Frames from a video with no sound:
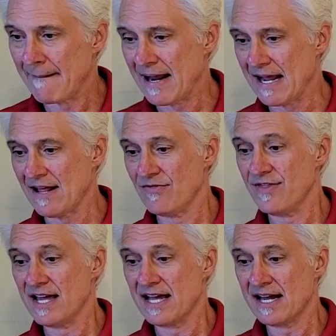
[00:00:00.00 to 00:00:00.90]
And
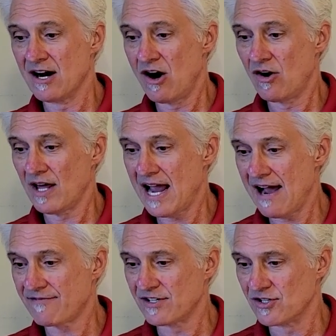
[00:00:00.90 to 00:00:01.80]
then all I
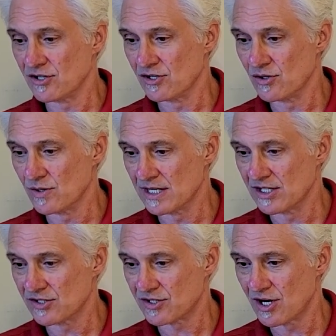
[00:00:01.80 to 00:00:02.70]
have to do
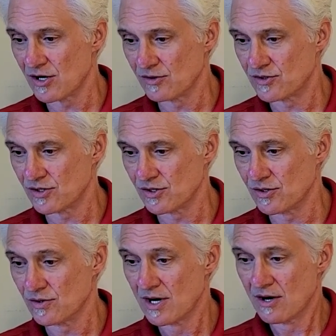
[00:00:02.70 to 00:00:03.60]
is go
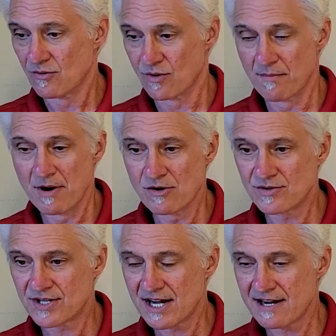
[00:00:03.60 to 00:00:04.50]
to Remote
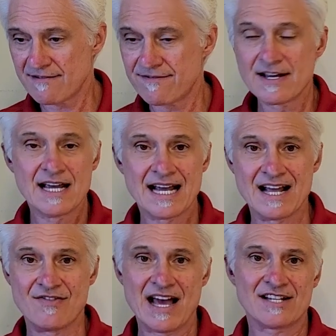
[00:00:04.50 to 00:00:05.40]
Save,
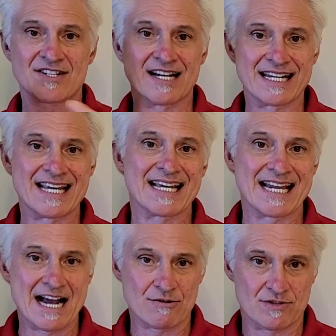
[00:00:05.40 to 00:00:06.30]
and that's going to kick
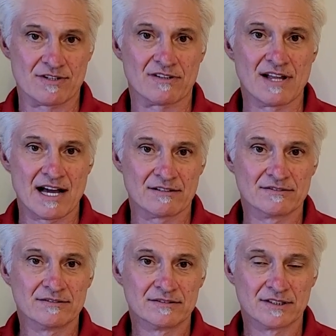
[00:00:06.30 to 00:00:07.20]
it out to the cloud,
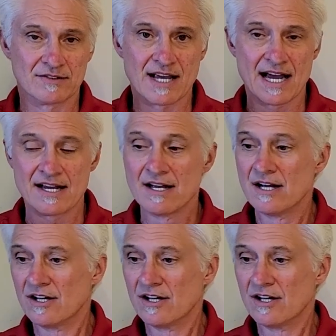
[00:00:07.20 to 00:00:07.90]
okay?